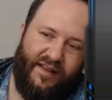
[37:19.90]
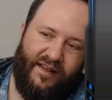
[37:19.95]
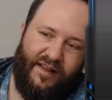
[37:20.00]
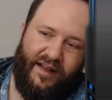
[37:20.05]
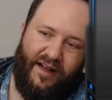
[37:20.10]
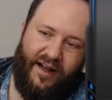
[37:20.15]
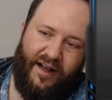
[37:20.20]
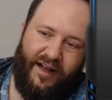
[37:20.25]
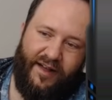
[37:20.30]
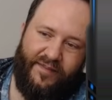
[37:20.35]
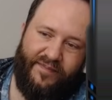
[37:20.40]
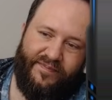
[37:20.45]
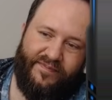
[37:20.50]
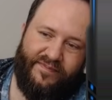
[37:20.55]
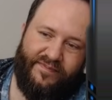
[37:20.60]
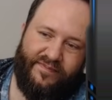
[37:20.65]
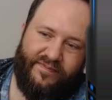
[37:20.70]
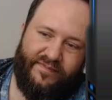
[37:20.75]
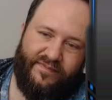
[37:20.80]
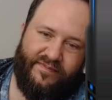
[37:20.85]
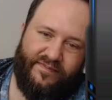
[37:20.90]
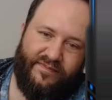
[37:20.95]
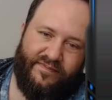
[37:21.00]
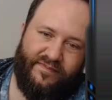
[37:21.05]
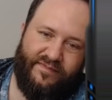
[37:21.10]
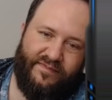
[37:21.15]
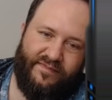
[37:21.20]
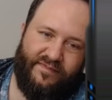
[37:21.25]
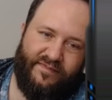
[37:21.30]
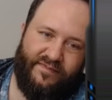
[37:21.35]
Um,
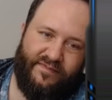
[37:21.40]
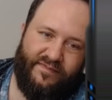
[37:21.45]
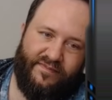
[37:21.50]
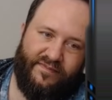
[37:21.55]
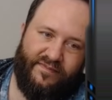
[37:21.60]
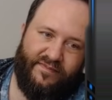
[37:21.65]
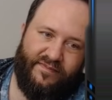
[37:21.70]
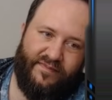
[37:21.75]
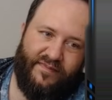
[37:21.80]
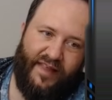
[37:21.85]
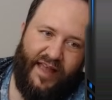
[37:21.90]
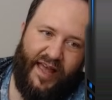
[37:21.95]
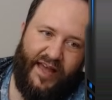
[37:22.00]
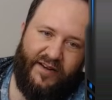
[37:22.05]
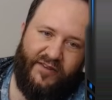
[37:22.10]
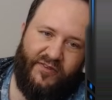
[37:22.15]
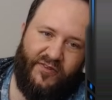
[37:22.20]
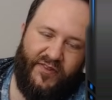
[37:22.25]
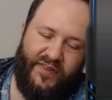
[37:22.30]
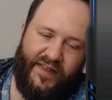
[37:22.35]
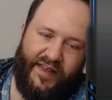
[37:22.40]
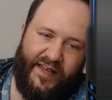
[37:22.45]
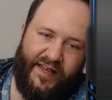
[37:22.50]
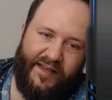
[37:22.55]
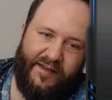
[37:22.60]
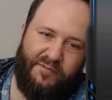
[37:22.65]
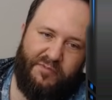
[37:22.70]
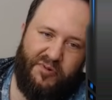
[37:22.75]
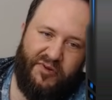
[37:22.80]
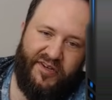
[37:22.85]
I don't think I
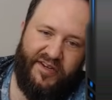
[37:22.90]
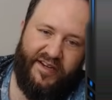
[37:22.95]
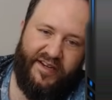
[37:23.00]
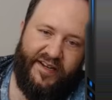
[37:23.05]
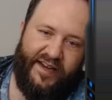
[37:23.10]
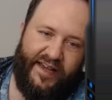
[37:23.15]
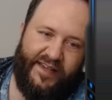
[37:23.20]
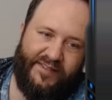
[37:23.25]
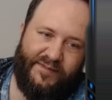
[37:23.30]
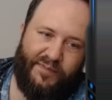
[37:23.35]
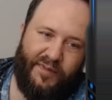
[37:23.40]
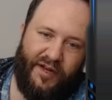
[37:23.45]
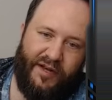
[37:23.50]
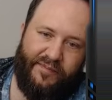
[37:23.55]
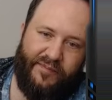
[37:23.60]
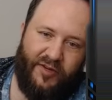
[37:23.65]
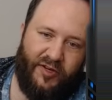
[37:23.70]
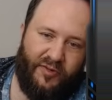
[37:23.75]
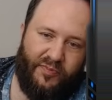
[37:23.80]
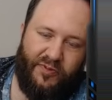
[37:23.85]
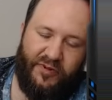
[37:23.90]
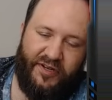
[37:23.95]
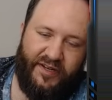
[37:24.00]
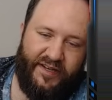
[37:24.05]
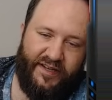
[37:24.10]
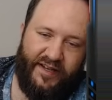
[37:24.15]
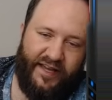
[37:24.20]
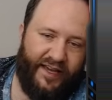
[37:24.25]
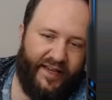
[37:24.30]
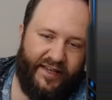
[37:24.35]
can put it in S, but I'm gonna put it
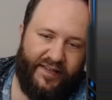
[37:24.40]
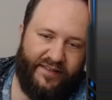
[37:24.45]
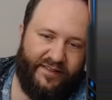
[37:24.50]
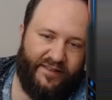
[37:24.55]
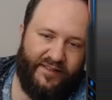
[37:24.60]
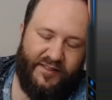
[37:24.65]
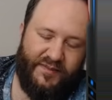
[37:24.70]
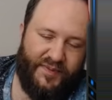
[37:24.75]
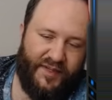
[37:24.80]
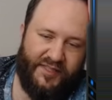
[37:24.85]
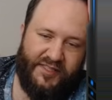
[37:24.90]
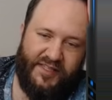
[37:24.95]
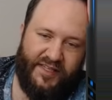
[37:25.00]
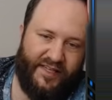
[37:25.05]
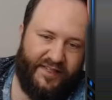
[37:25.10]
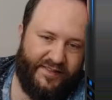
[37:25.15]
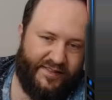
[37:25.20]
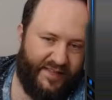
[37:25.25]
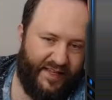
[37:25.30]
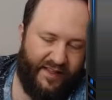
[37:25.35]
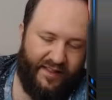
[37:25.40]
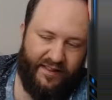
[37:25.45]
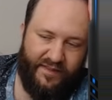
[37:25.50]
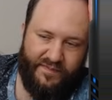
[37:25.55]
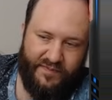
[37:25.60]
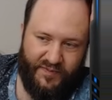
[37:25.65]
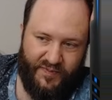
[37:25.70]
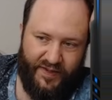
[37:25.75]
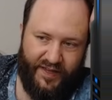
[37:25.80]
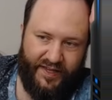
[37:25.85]
in A, especially because
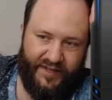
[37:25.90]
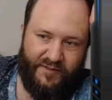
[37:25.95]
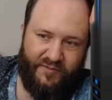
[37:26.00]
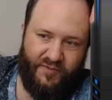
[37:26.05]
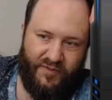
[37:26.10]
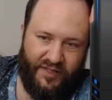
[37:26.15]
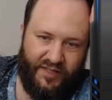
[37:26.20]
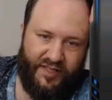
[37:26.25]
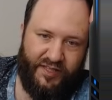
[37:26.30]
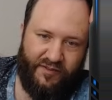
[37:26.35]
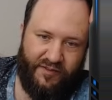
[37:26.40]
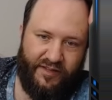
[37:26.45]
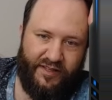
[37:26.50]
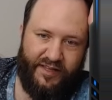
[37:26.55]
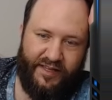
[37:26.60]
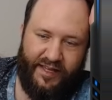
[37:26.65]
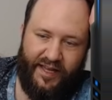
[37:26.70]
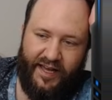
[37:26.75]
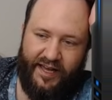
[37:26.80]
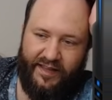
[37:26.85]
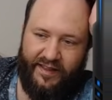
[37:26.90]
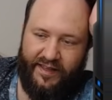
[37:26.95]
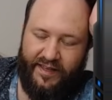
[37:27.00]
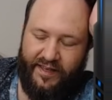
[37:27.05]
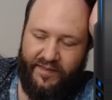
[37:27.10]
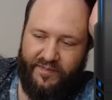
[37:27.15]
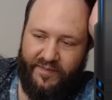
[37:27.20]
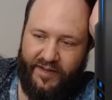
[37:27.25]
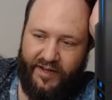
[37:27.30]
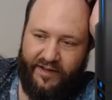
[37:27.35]
Tele-Imps, man, a really, really highly
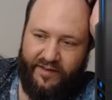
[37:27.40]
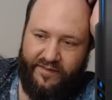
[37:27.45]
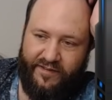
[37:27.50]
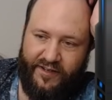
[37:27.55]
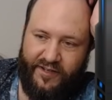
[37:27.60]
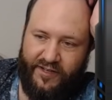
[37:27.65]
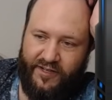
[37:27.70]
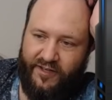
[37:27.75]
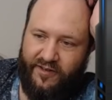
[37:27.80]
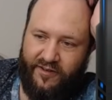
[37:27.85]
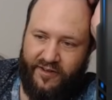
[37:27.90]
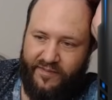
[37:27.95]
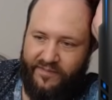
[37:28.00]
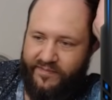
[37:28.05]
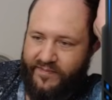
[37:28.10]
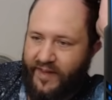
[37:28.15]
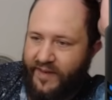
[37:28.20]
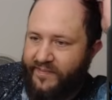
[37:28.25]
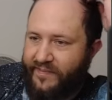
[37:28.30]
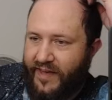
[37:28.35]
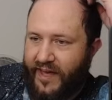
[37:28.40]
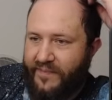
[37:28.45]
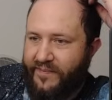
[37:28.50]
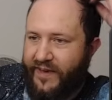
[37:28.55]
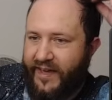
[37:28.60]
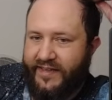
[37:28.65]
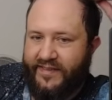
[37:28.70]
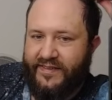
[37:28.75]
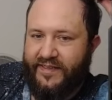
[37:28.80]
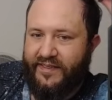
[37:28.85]
competitive hero, and I'm, I'm, I'm
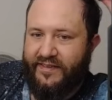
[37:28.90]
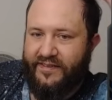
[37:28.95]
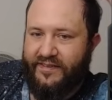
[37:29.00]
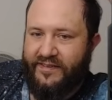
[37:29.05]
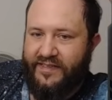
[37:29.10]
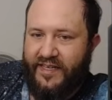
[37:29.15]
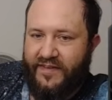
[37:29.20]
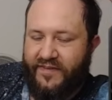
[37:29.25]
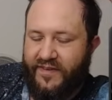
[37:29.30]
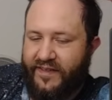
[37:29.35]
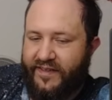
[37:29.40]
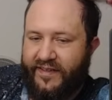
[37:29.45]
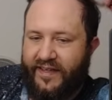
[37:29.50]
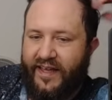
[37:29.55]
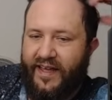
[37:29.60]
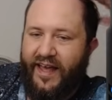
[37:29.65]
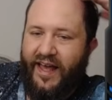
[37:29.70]
guessing there's even,